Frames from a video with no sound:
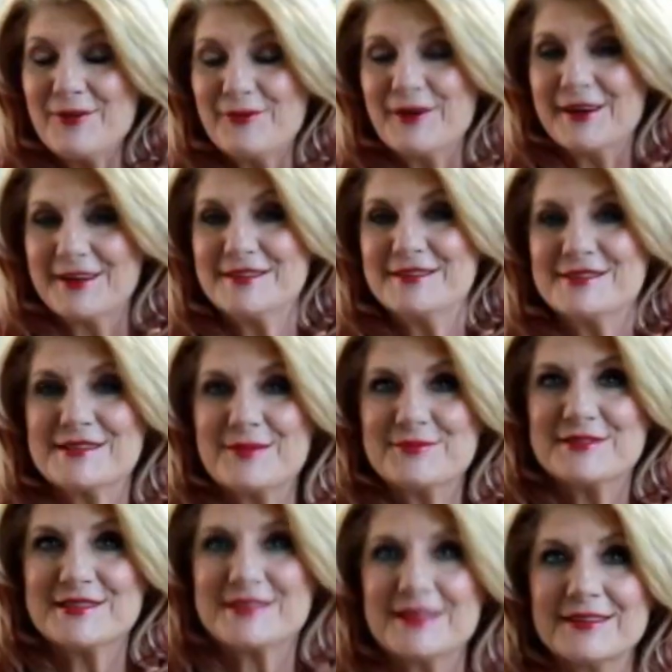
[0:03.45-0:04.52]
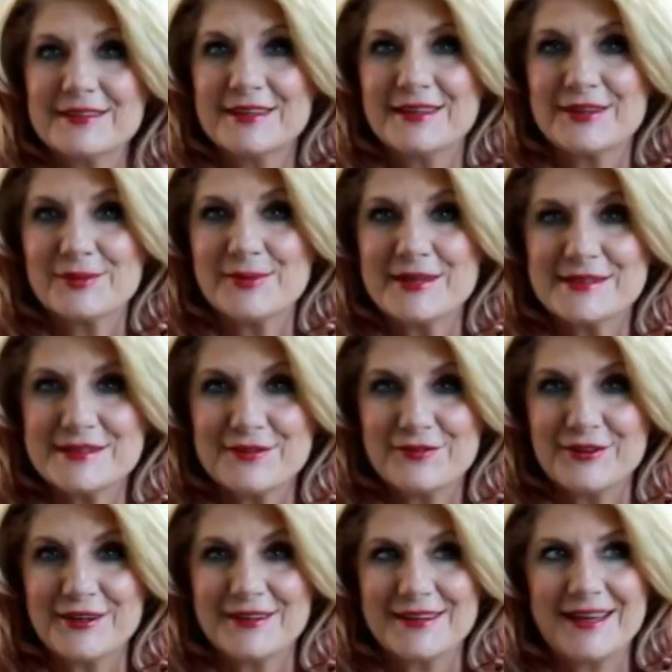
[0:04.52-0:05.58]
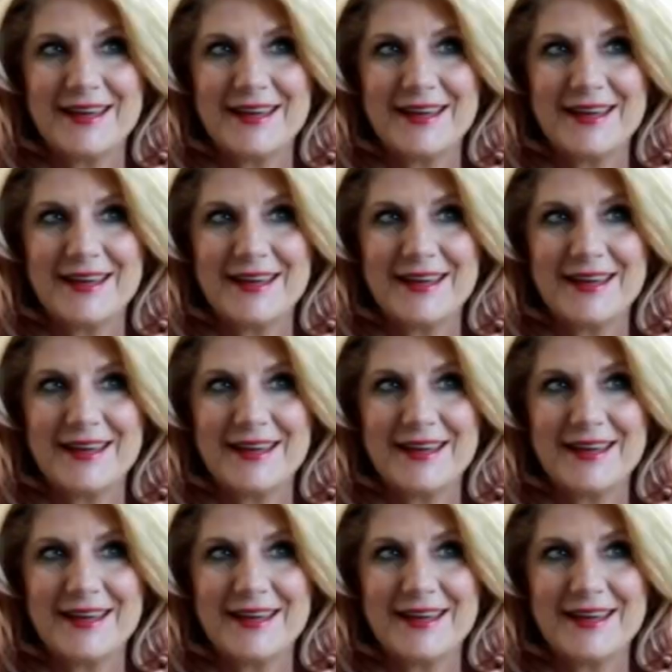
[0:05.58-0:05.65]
we're going to do something just a little bit different,